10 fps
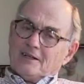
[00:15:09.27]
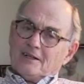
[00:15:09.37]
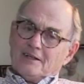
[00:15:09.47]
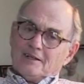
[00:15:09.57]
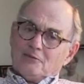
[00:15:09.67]

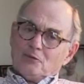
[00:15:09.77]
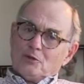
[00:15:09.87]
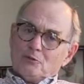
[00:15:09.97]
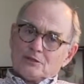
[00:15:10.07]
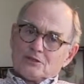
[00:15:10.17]
And we
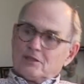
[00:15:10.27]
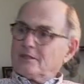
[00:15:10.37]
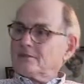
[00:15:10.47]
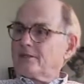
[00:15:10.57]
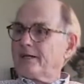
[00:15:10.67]
would
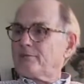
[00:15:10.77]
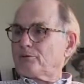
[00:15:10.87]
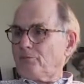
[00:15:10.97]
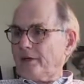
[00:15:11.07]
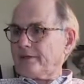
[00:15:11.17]
send
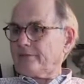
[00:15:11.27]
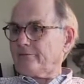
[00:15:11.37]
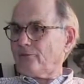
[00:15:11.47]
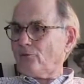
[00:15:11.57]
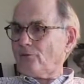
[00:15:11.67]
tapes back
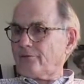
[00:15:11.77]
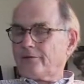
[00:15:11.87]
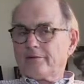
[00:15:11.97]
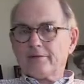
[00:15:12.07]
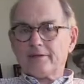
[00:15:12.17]
and
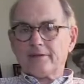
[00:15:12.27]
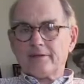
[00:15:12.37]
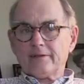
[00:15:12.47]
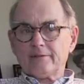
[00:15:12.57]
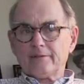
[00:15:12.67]
forth.
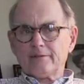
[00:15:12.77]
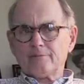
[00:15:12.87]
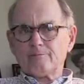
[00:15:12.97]
And